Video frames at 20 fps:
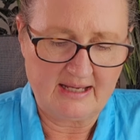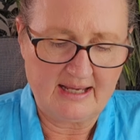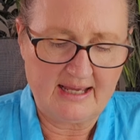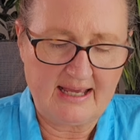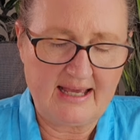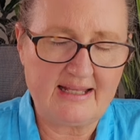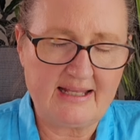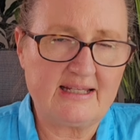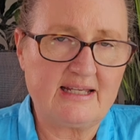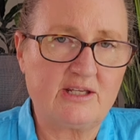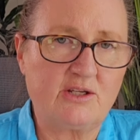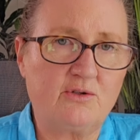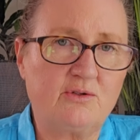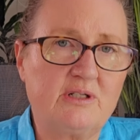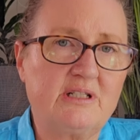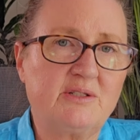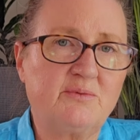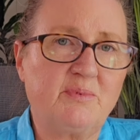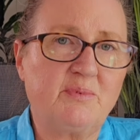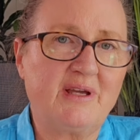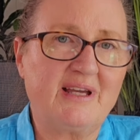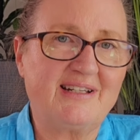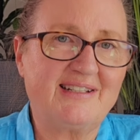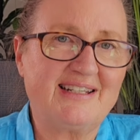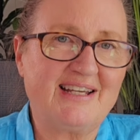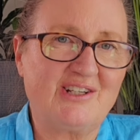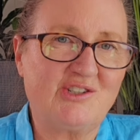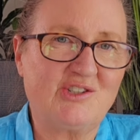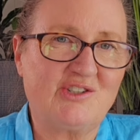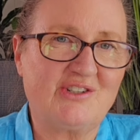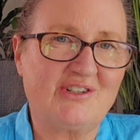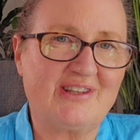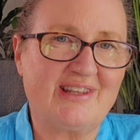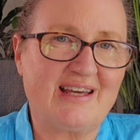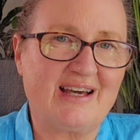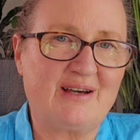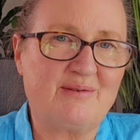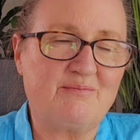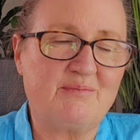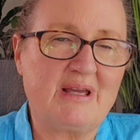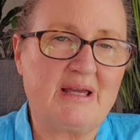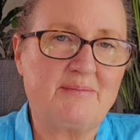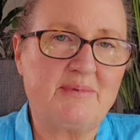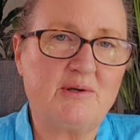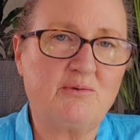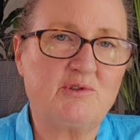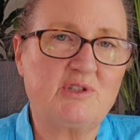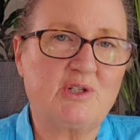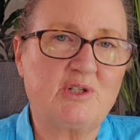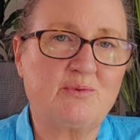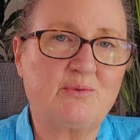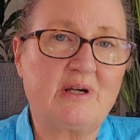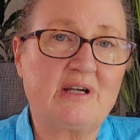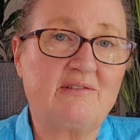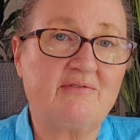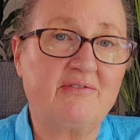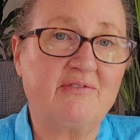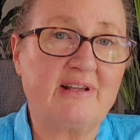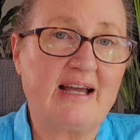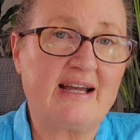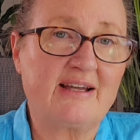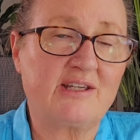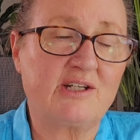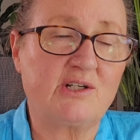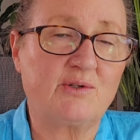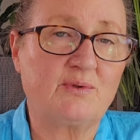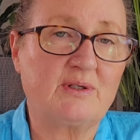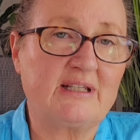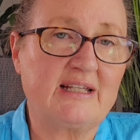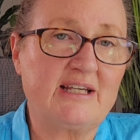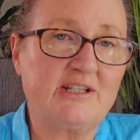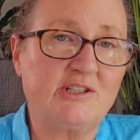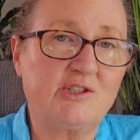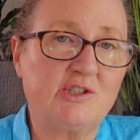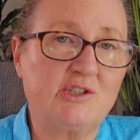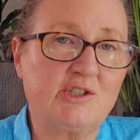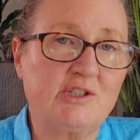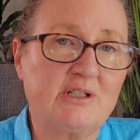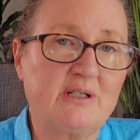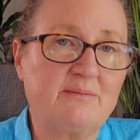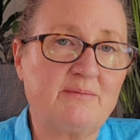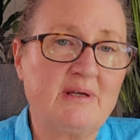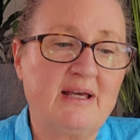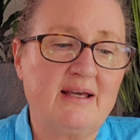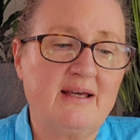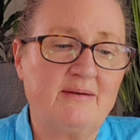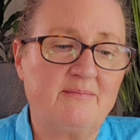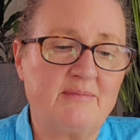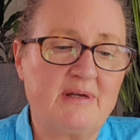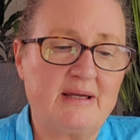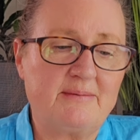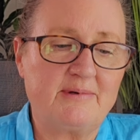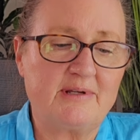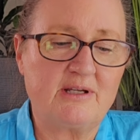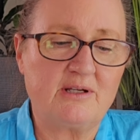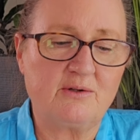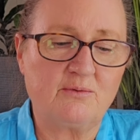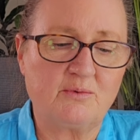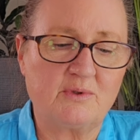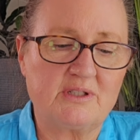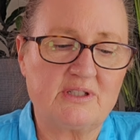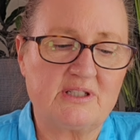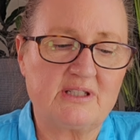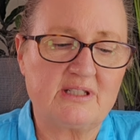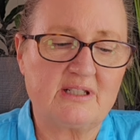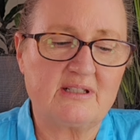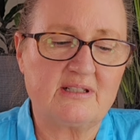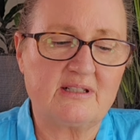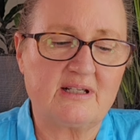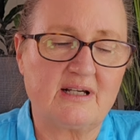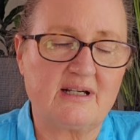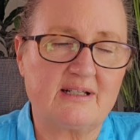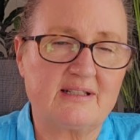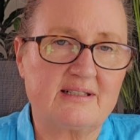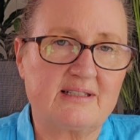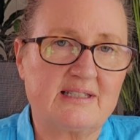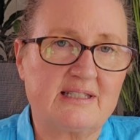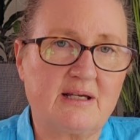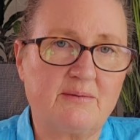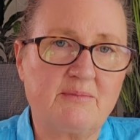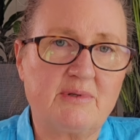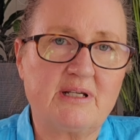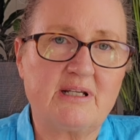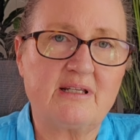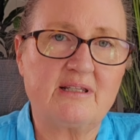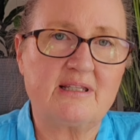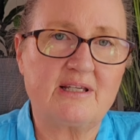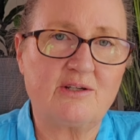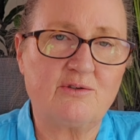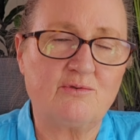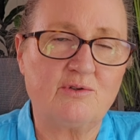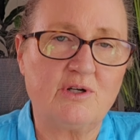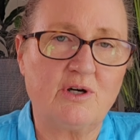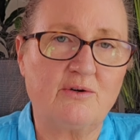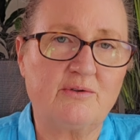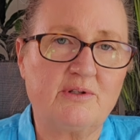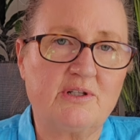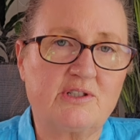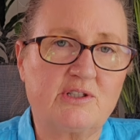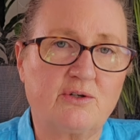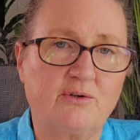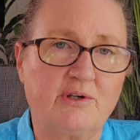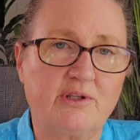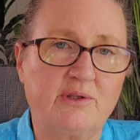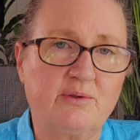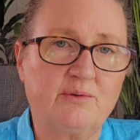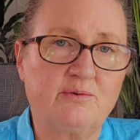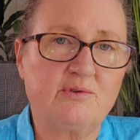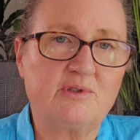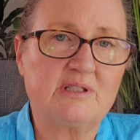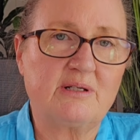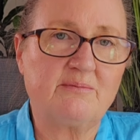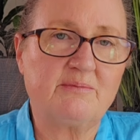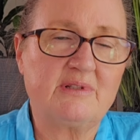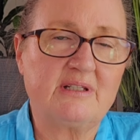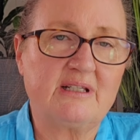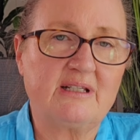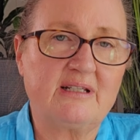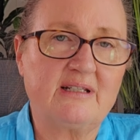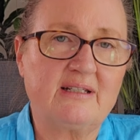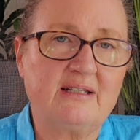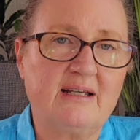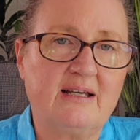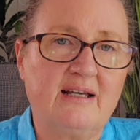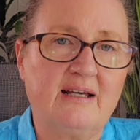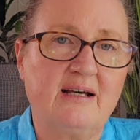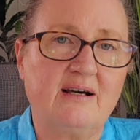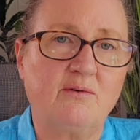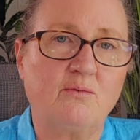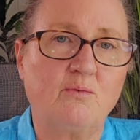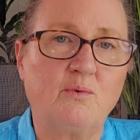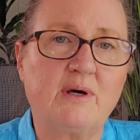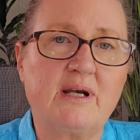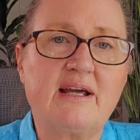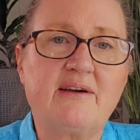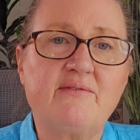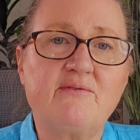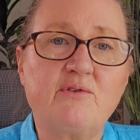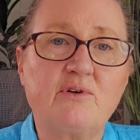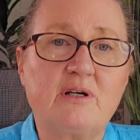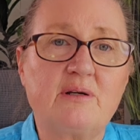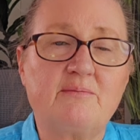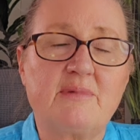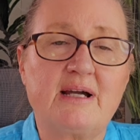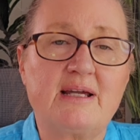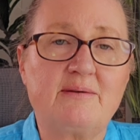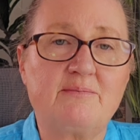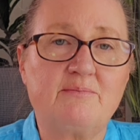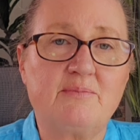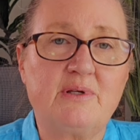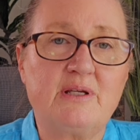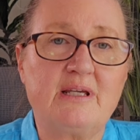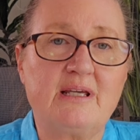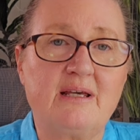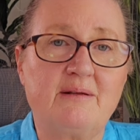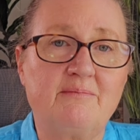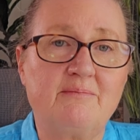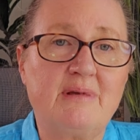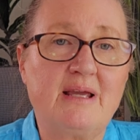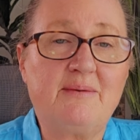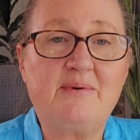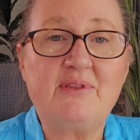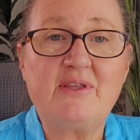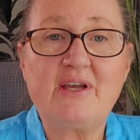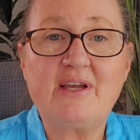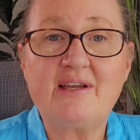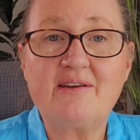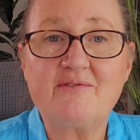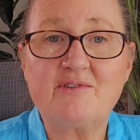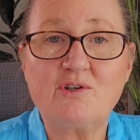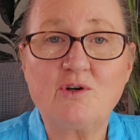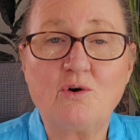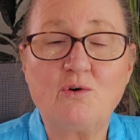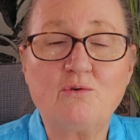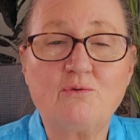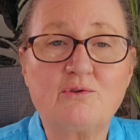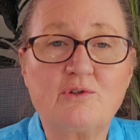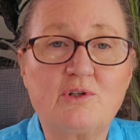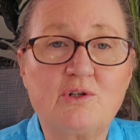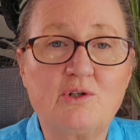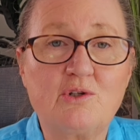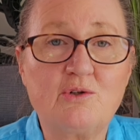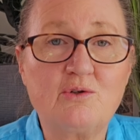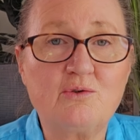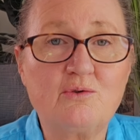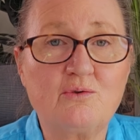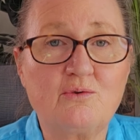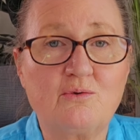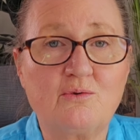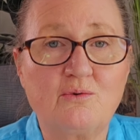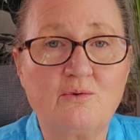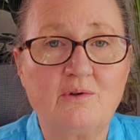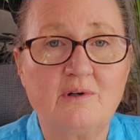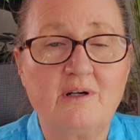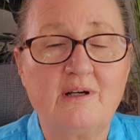and that you need to pay attention to that. Maybe it was a red flag in a relationship. Maybe it was somebody that that's going through something, whatever it might be. And maybe they even hold you